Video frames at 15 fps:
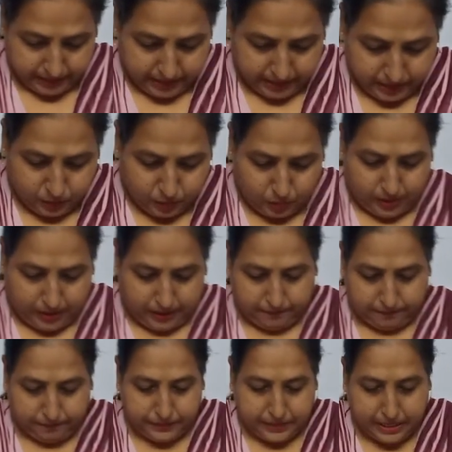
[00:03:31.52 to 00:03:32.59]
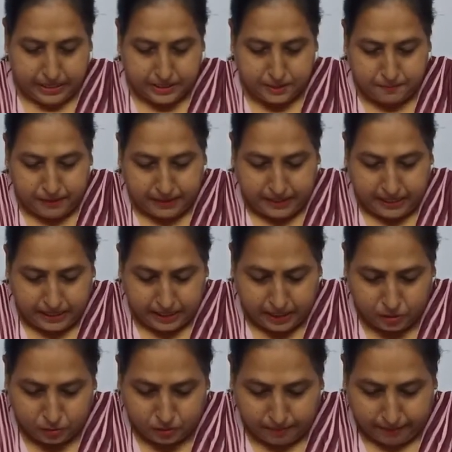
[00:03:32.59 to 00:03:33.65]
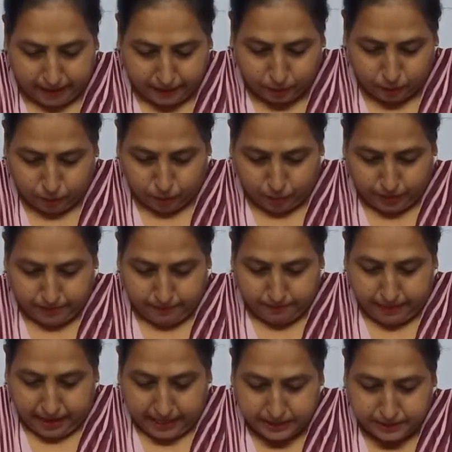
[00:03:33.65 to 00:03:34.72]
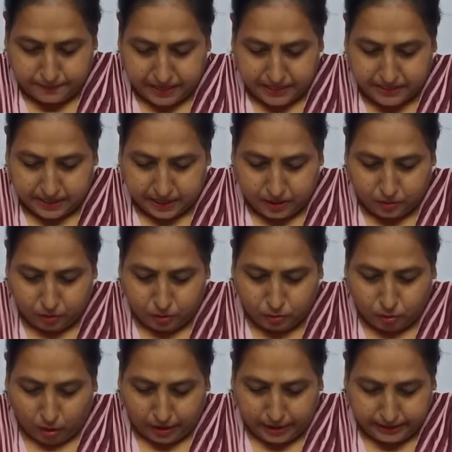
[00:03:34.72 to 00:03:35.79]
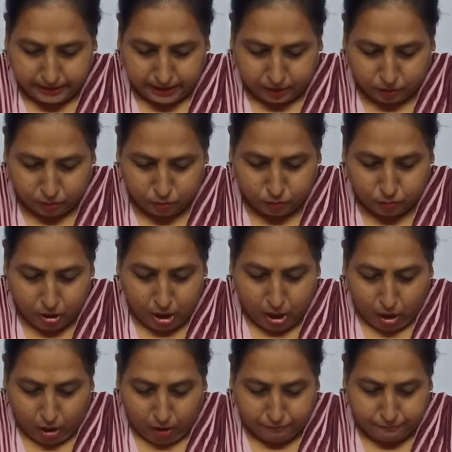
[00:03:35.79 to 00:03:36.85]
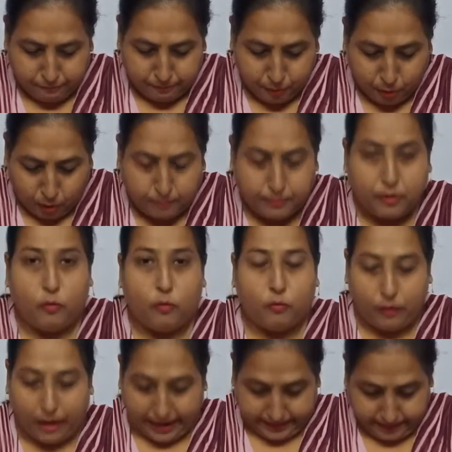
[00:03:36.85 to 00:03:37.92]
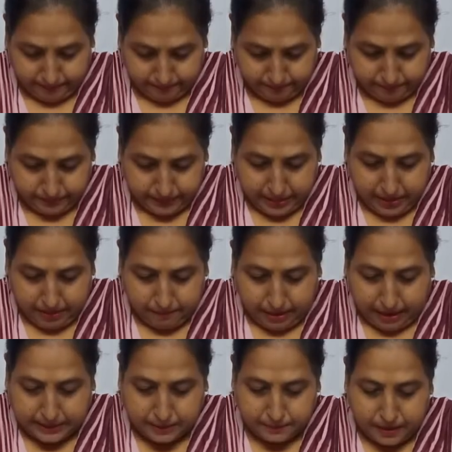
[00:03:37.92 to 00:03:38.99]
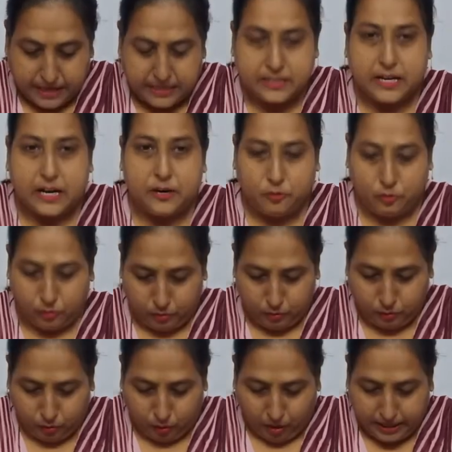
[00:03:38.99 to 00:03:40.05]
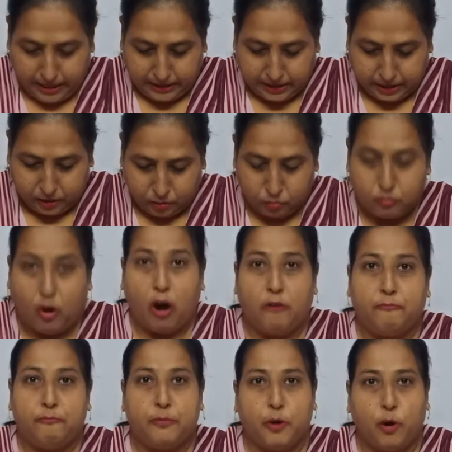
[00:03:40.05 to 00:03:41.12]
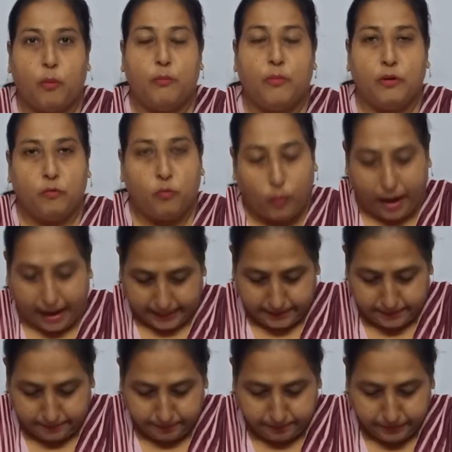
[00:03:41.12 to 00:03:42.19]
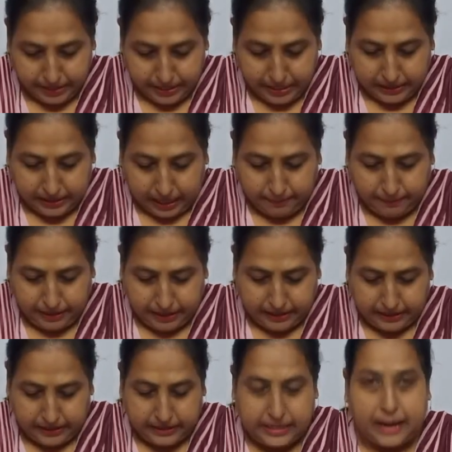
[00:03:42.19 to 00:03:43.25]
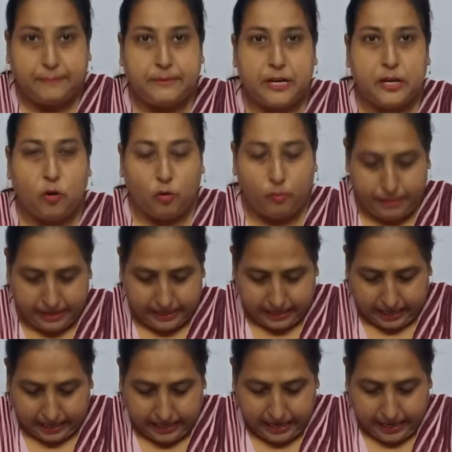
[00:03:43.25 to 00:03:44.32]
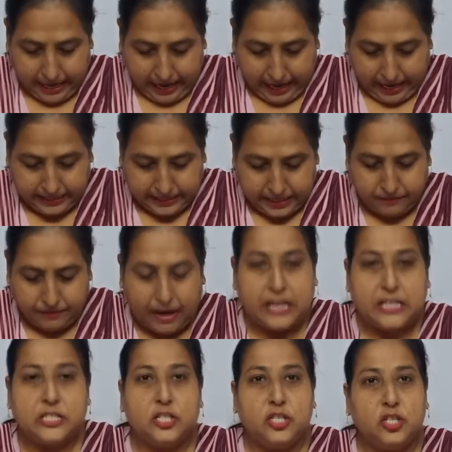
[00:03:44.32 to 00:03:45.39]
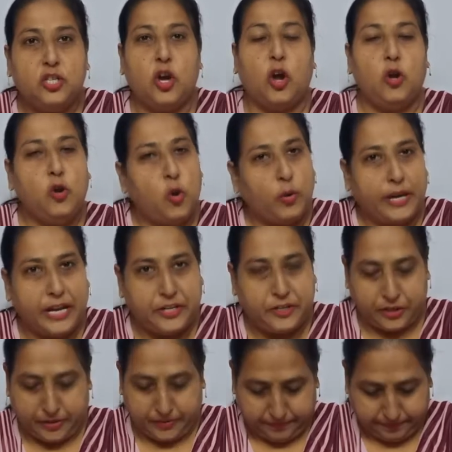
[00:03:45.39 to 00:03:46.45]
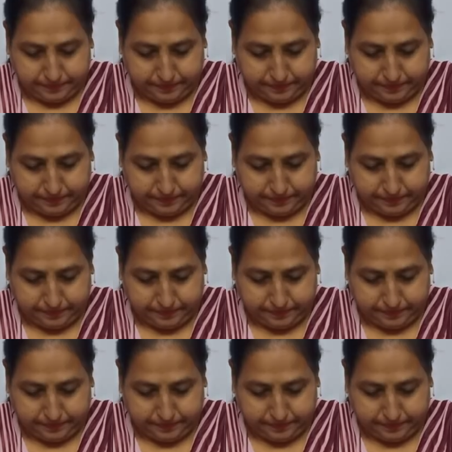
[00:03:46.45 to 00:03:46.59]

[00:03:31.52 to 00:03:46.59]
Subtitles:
Noodle, speaking into a microphone. Mars Space Control calling the crew of Probe 1. Mars Space Control calling the crew of Probe 1. Come in, Captain Omega, and give us your location.